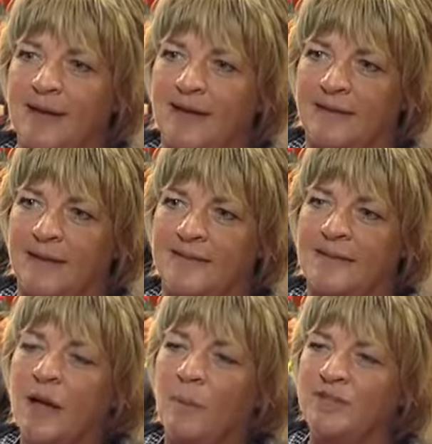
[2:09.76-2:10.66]
like this,
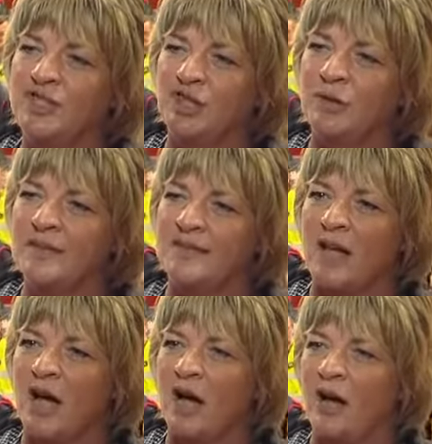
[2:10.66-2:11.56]
where students
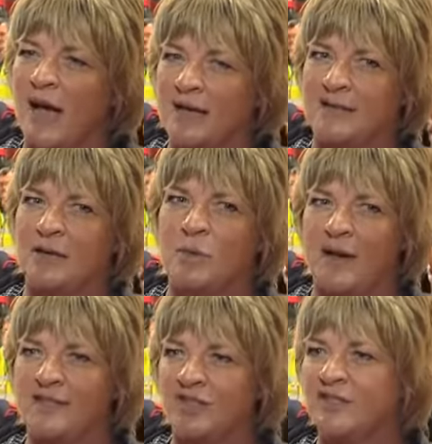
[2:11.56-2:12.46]
are asking
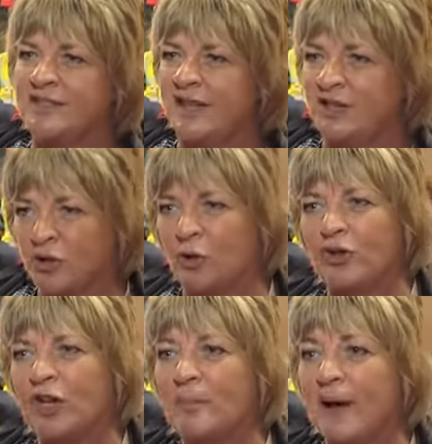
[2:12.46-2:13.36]
questions, they're
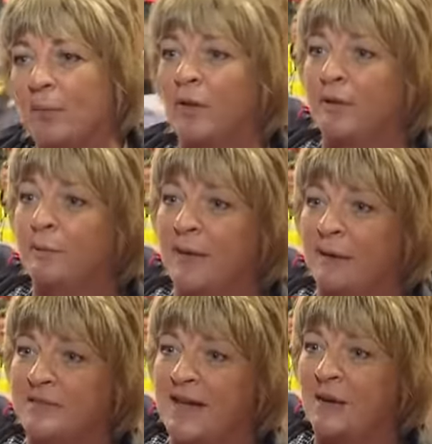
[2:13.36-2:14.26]
talking about what they've
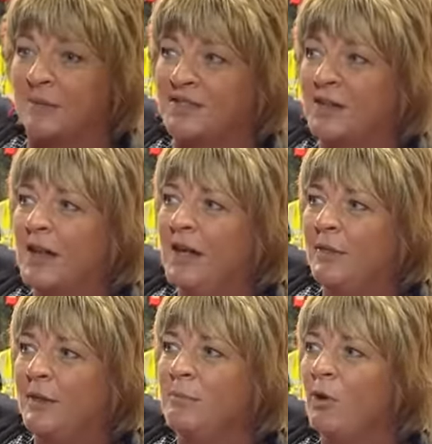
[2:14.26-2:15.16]
found out,
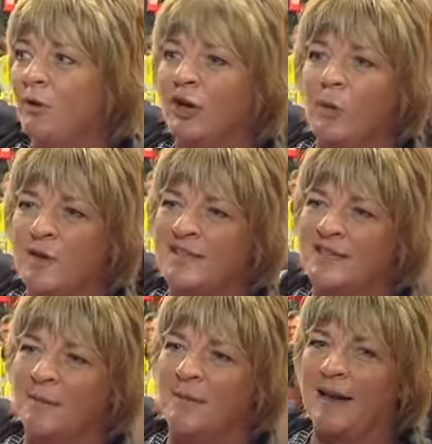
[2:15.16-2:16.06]
they're more
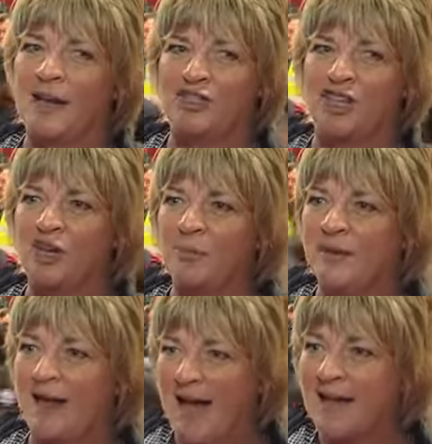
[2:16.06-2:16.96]
inquisitive, they'll actually come
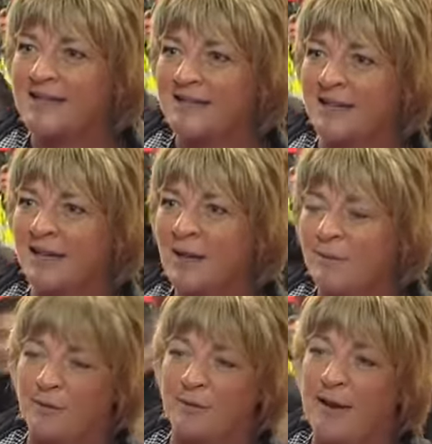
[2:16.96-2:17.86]
and ask
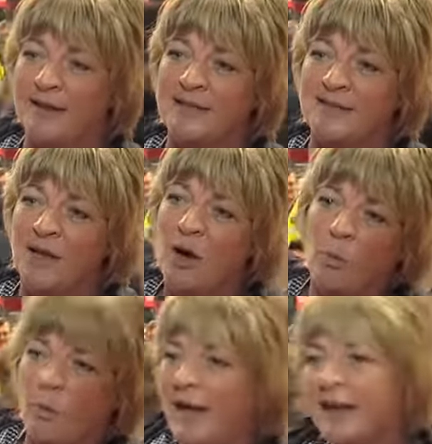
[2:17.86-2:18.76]
for advice,
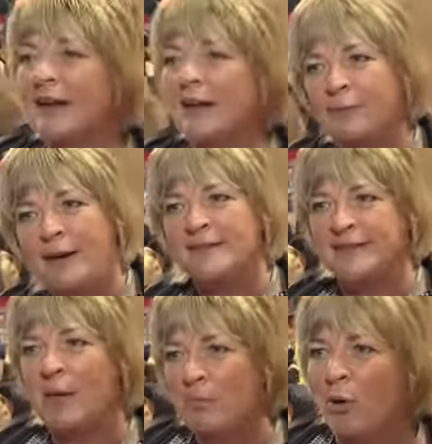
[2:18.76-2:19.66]
where can I
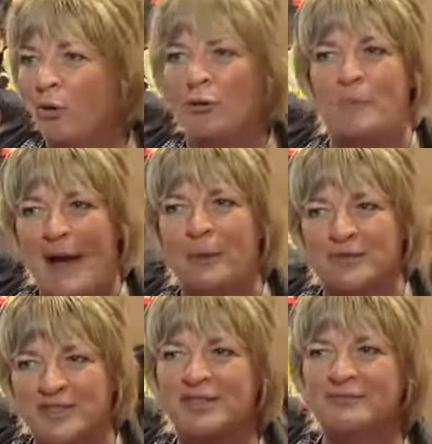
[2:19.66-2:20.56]
find out more
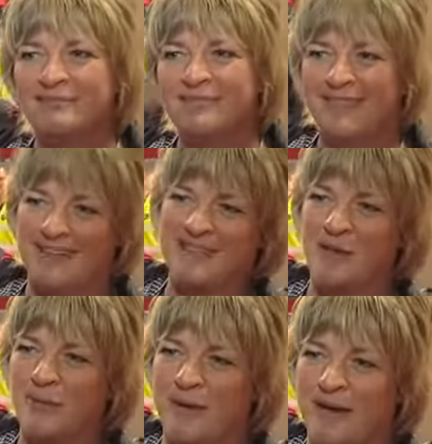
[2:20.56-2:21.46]
about this
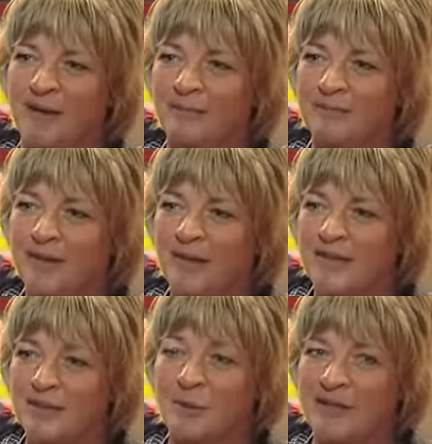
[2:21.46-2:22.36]
career?
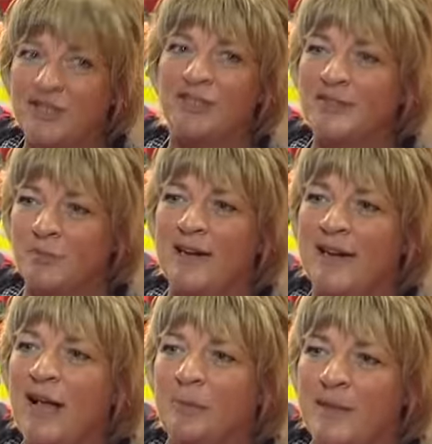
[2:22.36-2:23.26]
So it does
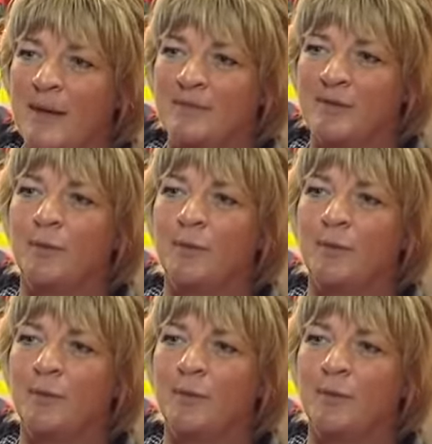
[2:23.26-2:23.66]
really help them to